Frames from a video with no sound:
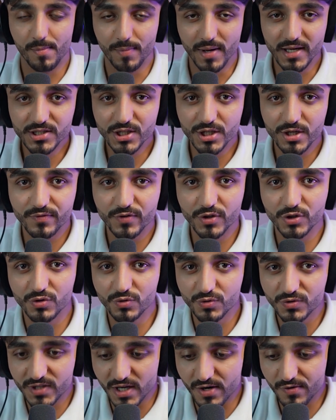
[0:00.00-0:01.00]
Imagine if you
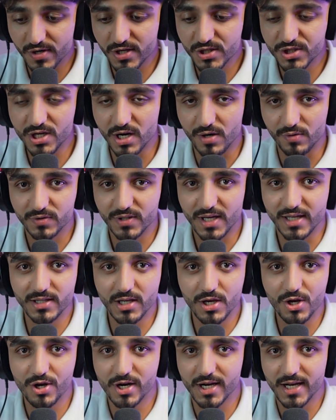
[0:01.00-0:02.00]
do 10 reach out and
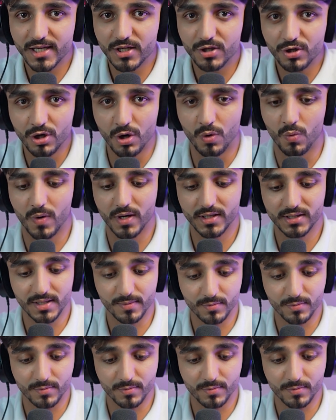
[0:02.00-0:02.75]
then you're like, you know what,